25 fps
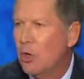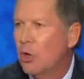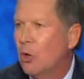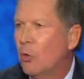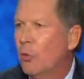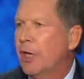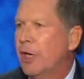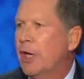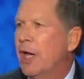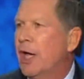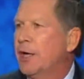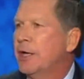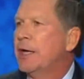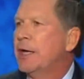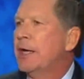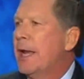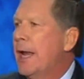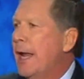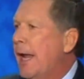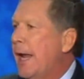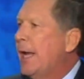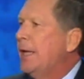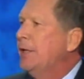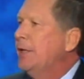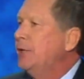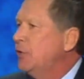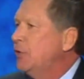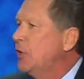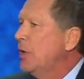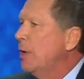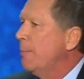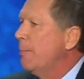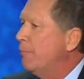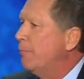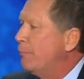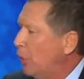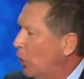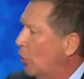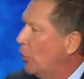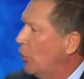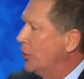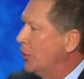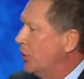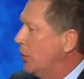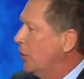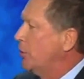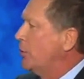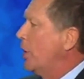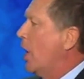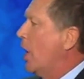We had an $8
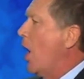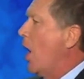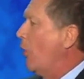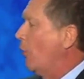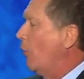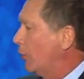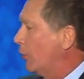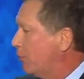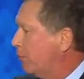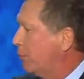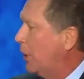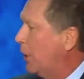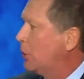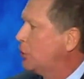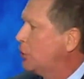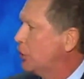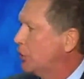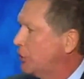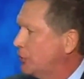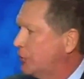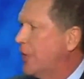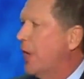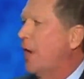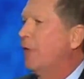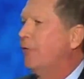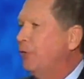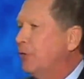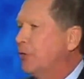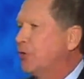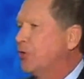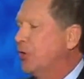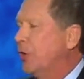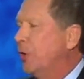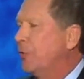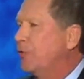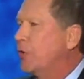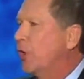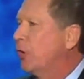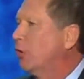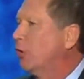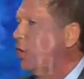billion budget deficit, the